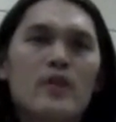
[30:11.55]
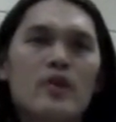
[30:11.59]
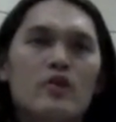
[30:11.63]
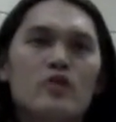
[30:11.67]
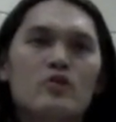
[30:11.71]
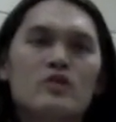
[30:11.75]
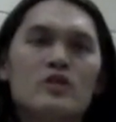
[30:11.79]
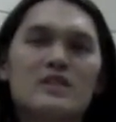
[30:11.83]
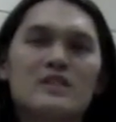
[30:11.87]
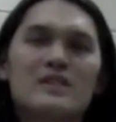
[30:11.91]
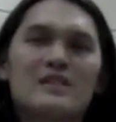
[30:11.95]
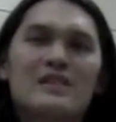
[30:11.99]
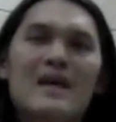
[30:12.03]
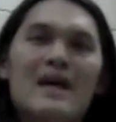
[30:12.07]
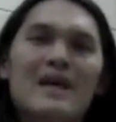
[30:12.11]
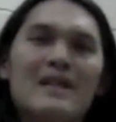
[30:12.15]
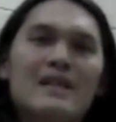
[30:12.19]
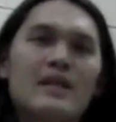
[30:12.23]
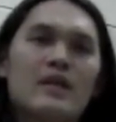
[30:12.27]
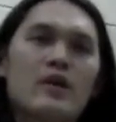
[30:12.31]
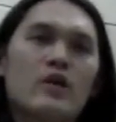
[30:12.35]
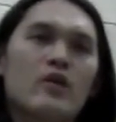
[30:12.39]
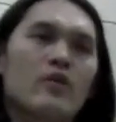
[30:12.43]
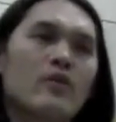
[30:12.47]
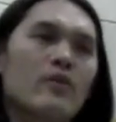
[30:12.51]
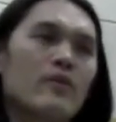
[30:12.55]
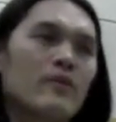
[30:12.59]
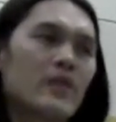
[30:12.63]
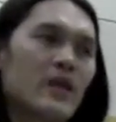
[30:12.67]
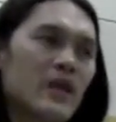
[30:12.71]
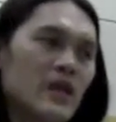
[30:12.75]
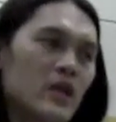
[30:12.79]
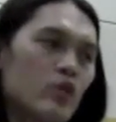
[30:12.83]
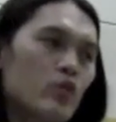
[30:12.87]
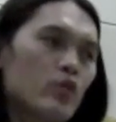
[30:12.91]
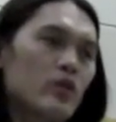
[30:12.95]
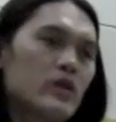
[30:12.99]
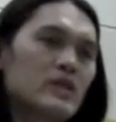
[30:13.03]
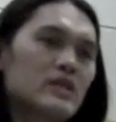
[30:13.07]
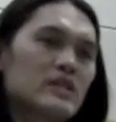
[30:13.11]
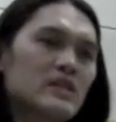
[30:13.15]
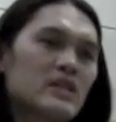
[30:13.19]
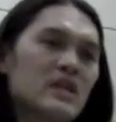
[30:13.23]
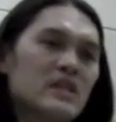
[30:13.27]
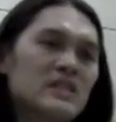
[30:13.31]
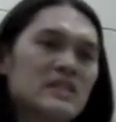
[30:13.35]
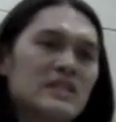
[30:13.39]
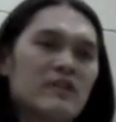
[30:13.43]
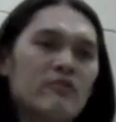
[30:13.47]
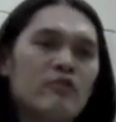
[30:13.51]
who just sat there and
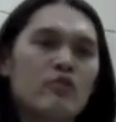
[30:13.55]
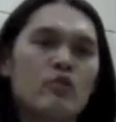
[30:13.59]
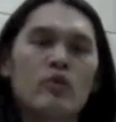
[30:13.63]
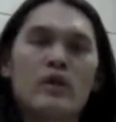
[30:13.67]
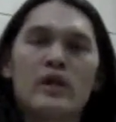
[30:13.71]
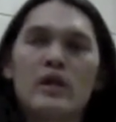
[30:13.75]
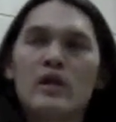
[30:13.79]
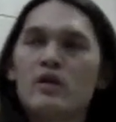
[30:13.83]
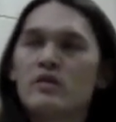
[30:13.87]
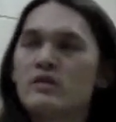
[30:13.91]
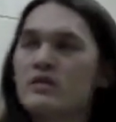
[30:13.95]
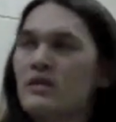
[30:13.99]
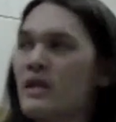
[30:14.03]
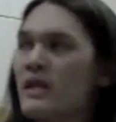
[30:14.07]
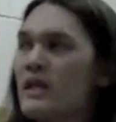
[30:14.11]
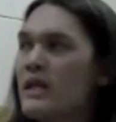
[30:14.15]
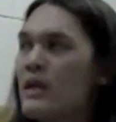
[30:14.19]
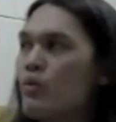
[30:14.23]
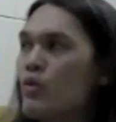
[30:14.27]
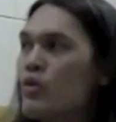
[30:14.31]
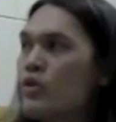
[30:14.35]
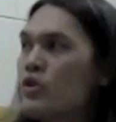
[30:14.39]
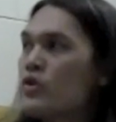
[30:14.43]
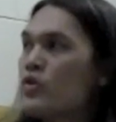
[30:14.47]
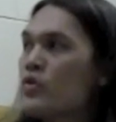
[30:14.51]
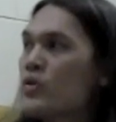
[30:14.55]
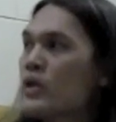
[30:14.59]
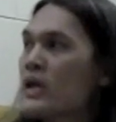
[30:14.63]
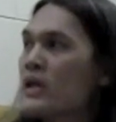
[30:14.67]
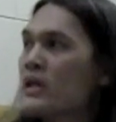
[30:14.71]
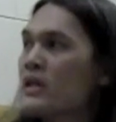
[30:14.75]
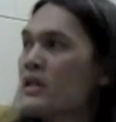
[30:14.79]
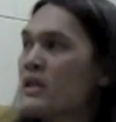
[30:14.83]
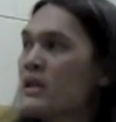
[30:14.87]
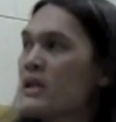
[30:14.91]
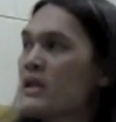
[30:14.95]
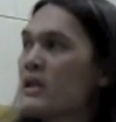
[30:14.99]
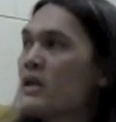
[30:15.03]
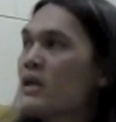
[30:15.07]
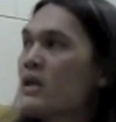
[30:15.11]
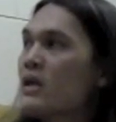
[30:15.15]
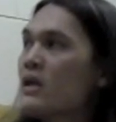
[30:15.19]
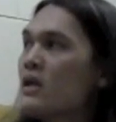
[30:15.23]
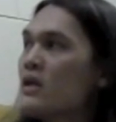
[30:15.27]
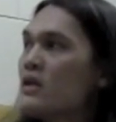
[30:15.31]
criticized everyone else, and they weren't doing anything